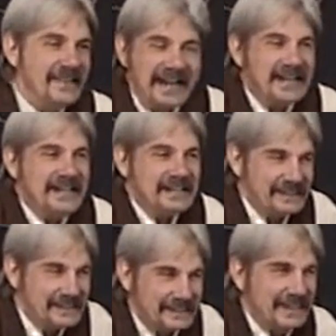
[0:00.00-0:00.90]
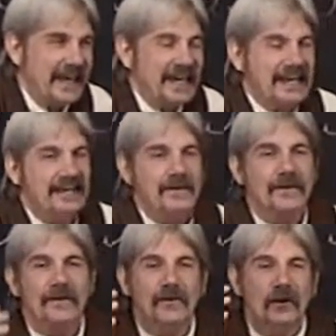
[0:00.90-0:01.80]
They, they
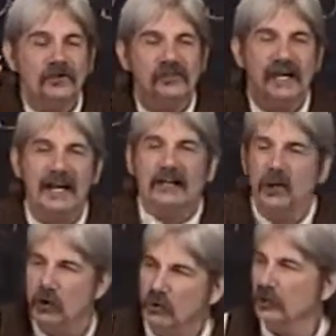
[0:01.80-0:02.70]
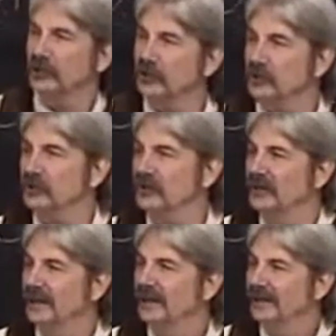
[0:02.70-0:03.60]
are saying, Who are you?
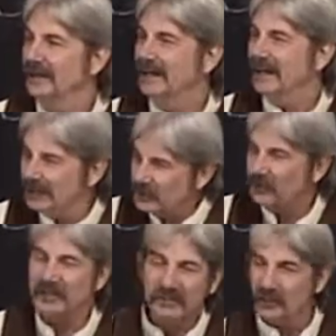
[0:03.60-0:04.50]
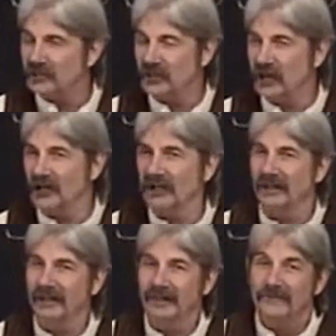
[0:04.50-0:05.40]
And so he starts
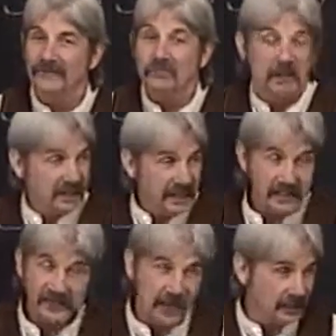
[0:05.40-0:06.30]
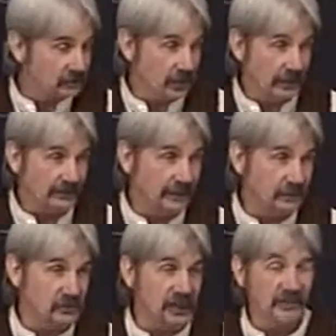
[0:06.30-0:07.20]
talking, but he's not exalting
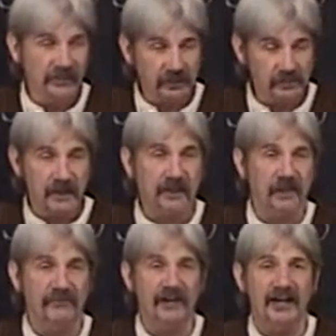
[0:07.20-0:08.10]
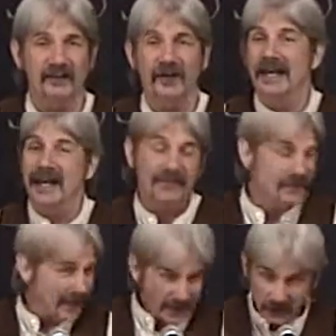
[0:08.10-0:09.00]
himself and he's speaking to the Father,
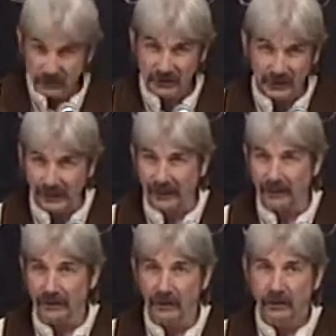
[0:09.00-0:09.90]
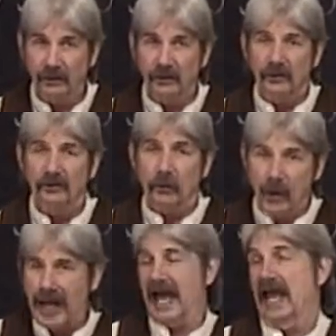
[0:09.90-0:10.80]
and they don't get it.
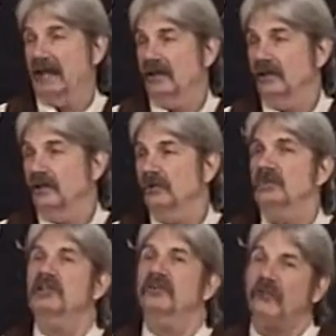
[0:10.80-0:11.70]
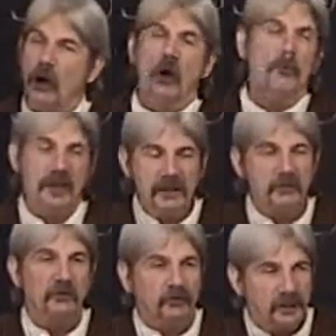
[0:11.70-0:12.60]
Why? Because all
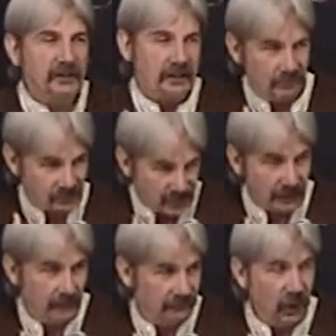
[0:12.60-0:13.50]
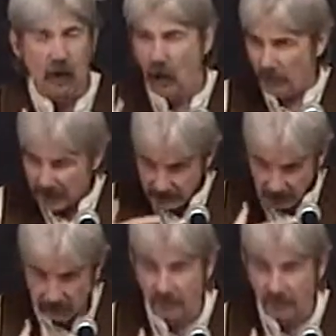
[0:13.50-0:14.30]
people speak of themselves, all people